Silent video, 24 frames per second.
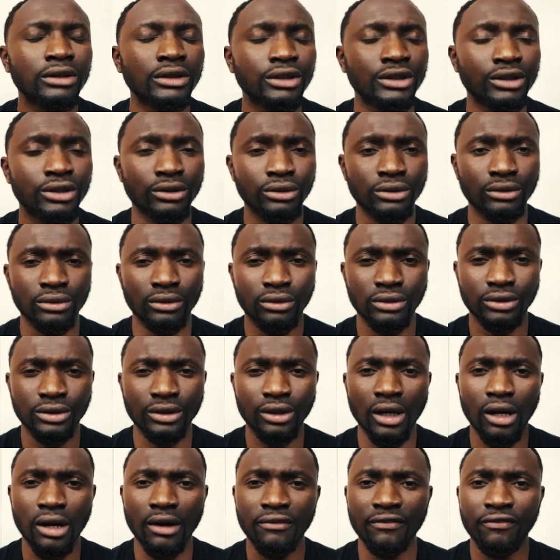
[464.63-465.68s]
to
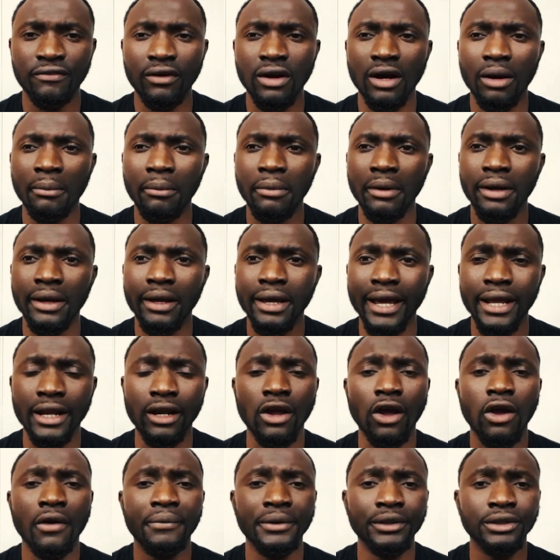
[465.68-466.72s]
sort of
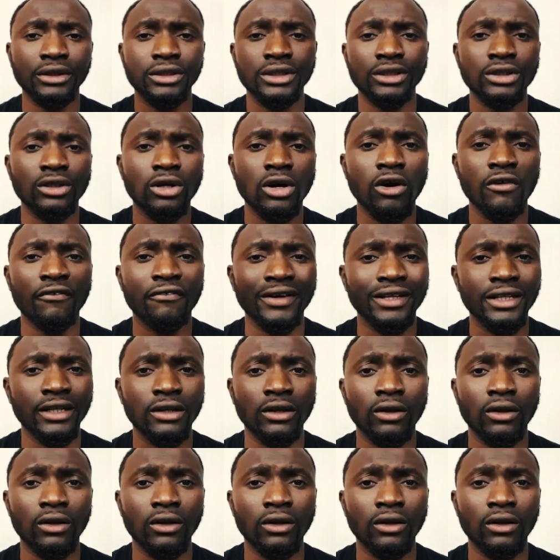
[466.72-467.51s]
encourage yourself in